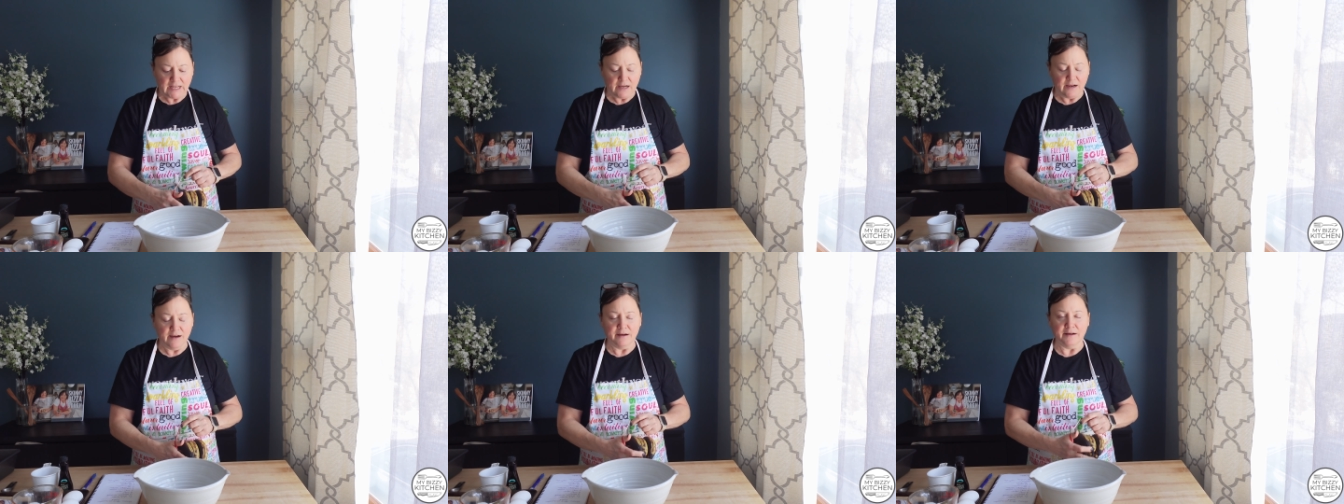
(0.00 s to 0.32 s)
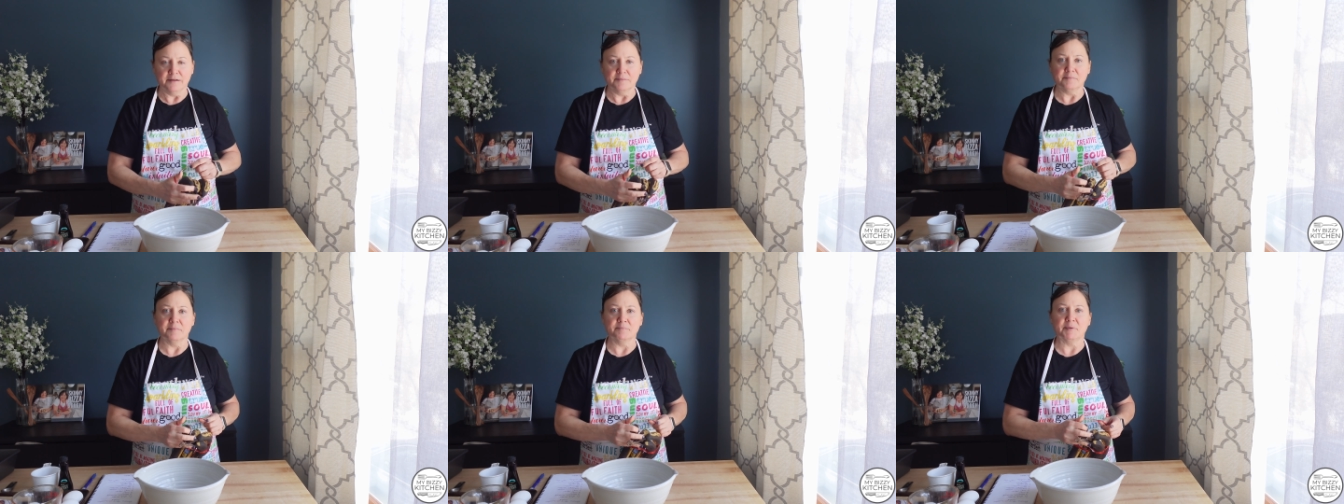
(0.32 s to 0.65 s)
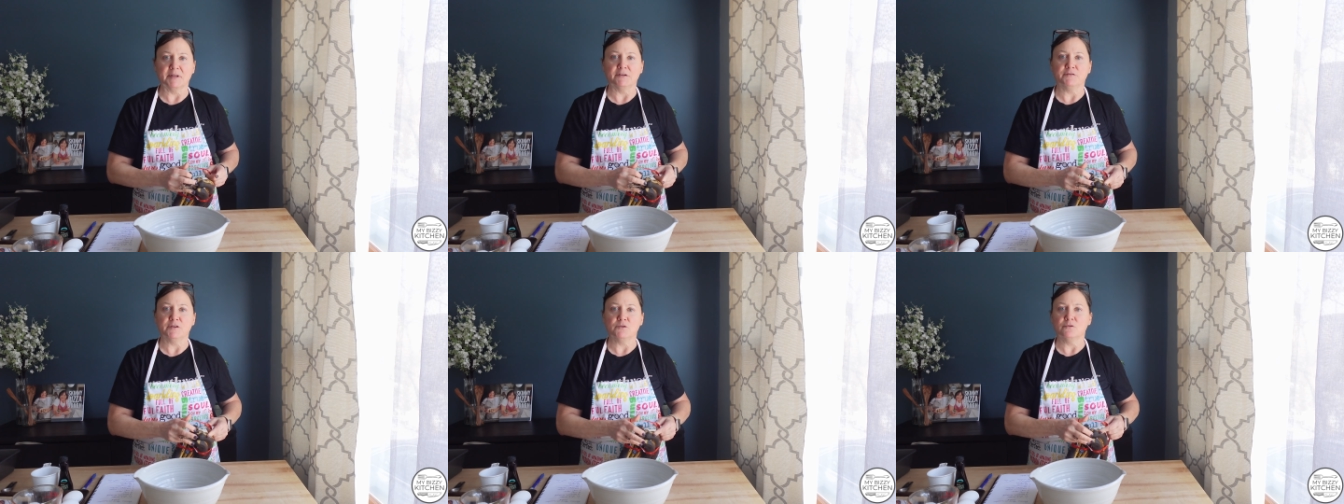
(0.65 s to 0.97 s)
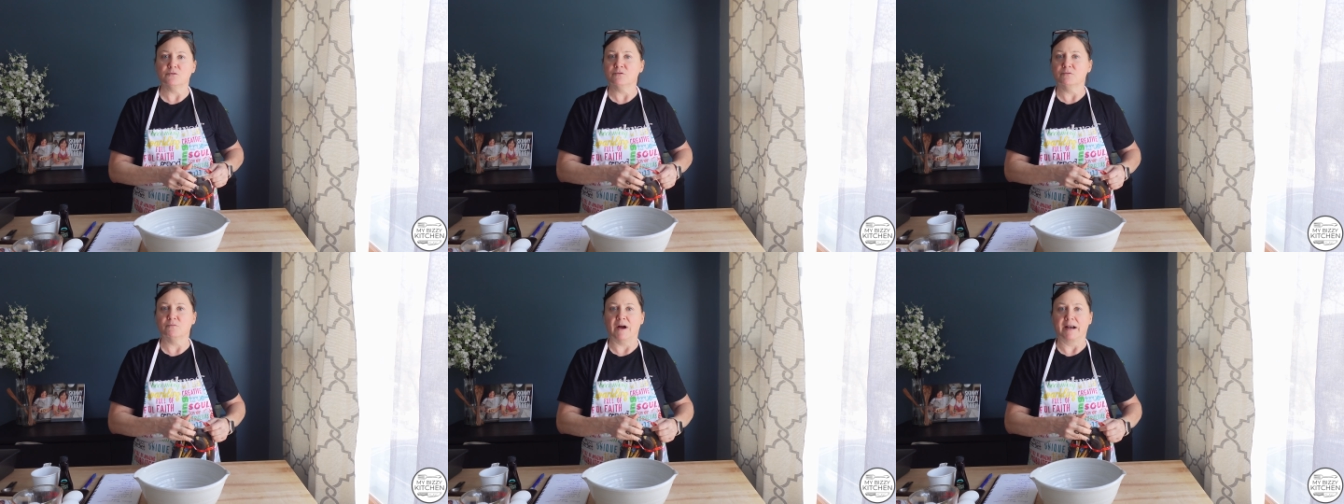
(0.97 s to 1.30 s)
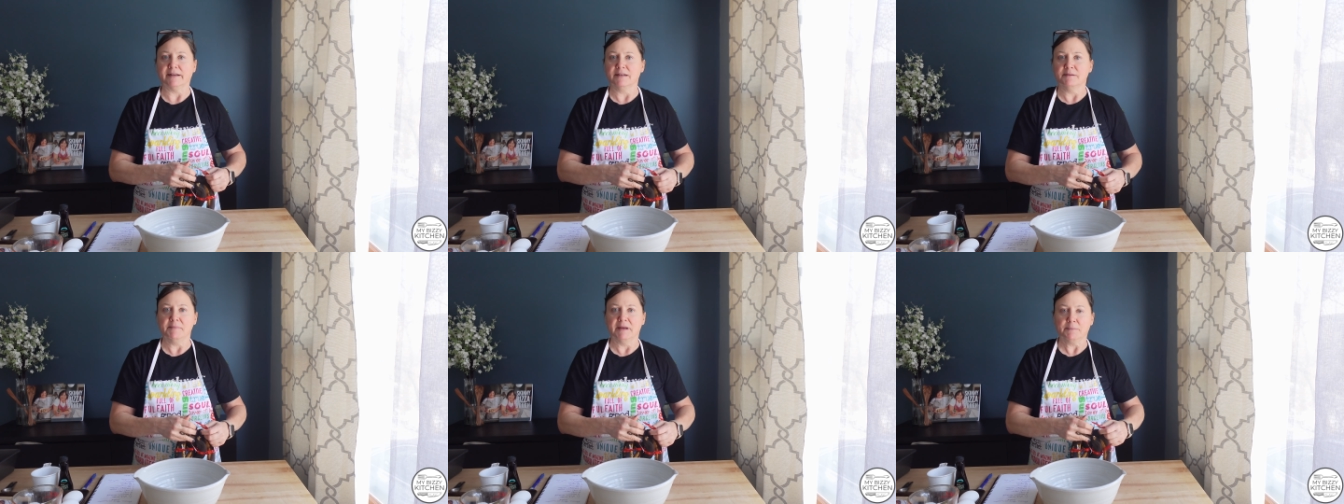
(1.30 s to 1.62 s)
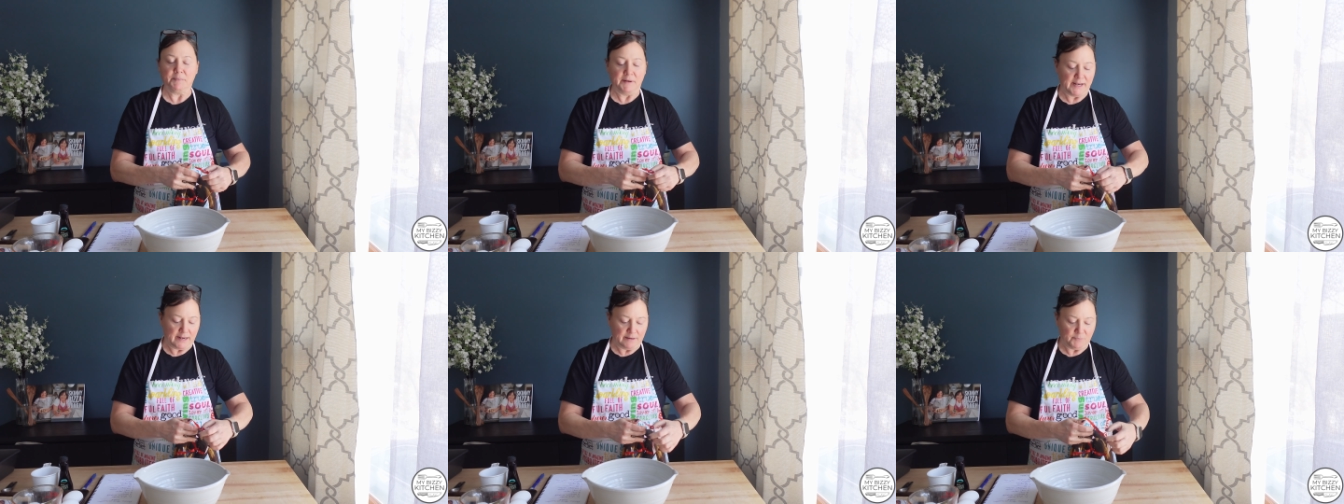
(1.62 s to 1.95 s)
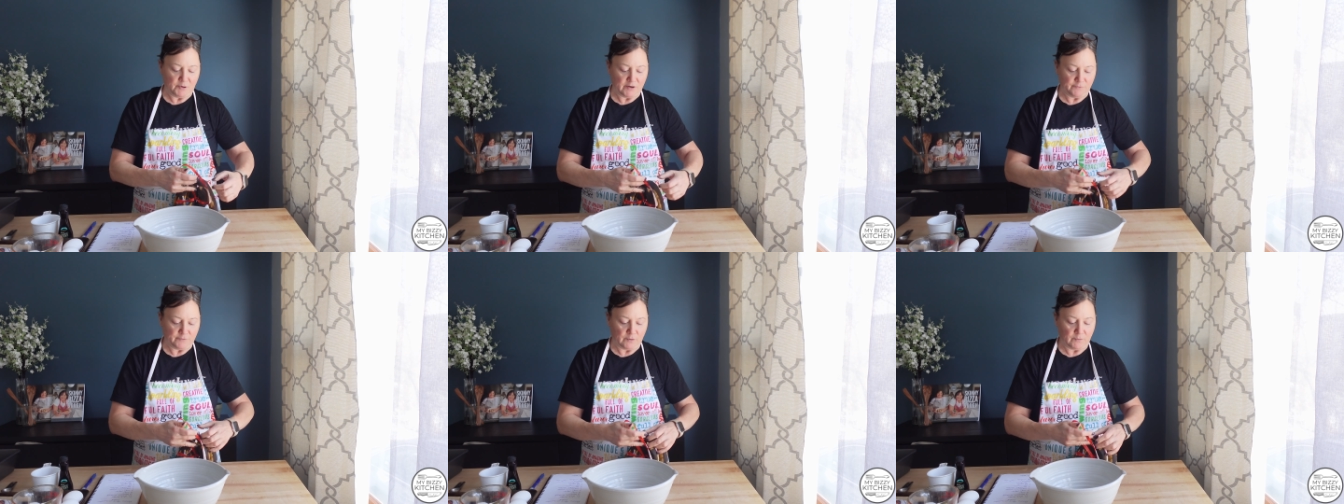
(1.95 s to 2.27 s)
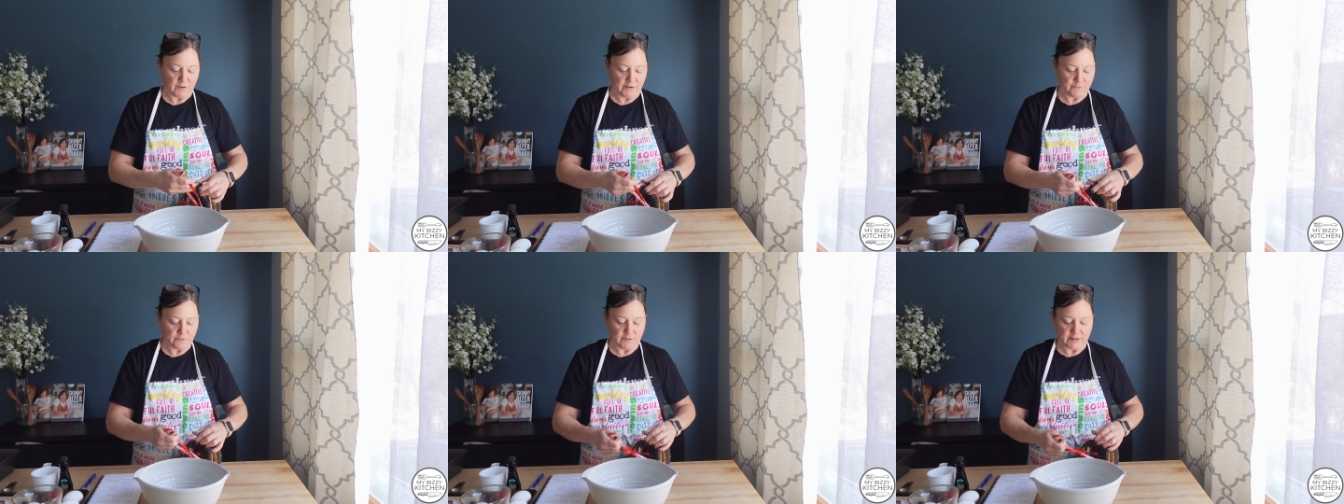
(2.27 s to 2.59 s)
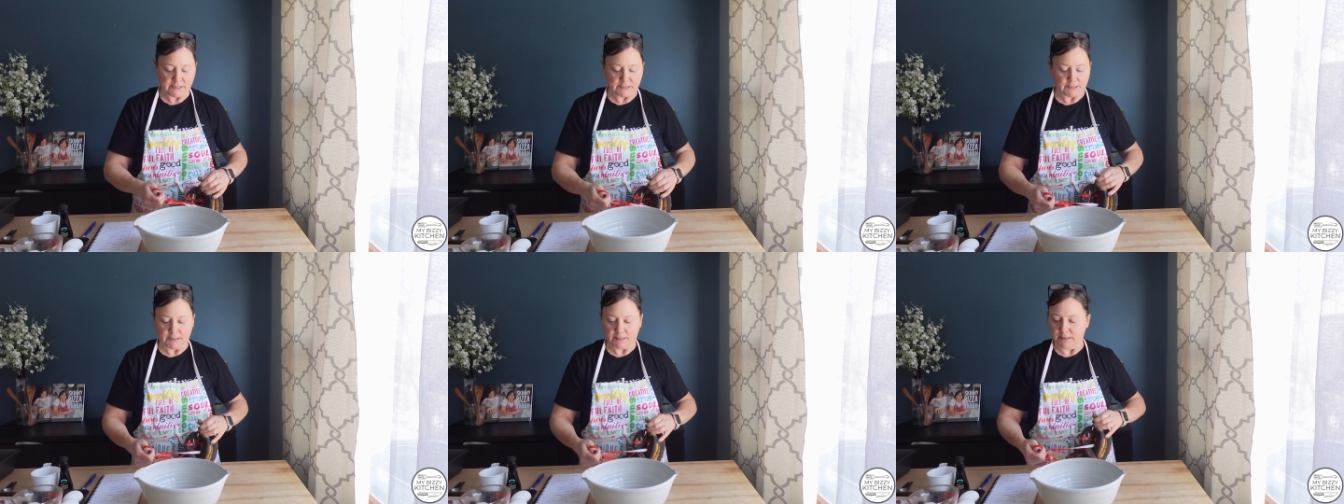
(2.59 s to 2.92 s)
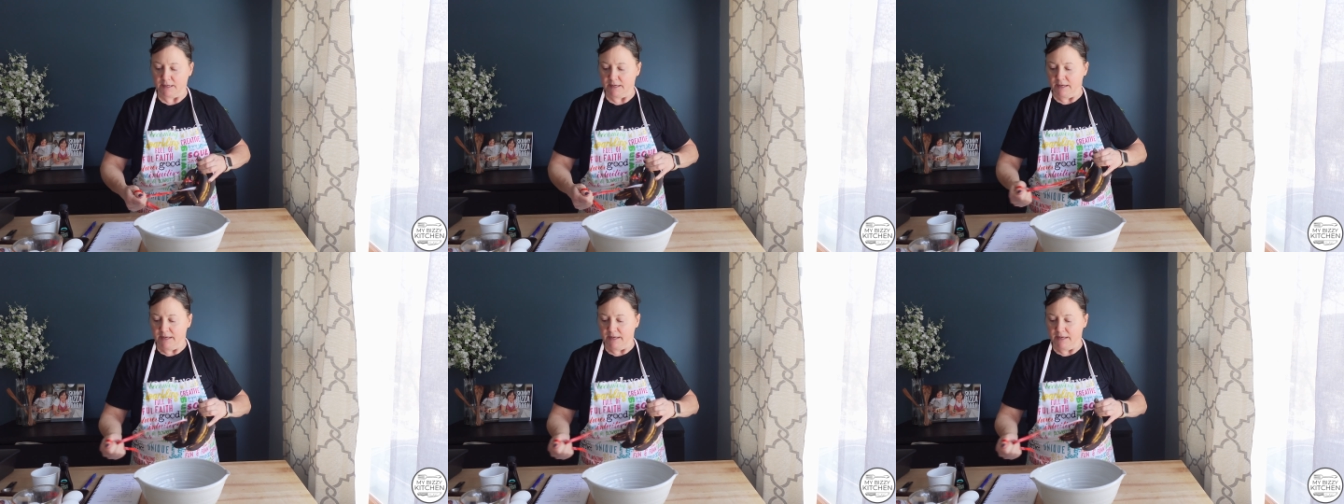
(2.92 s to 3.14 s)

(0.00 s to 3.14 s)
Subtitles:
But if you wanted to make banana bread for whatever reason,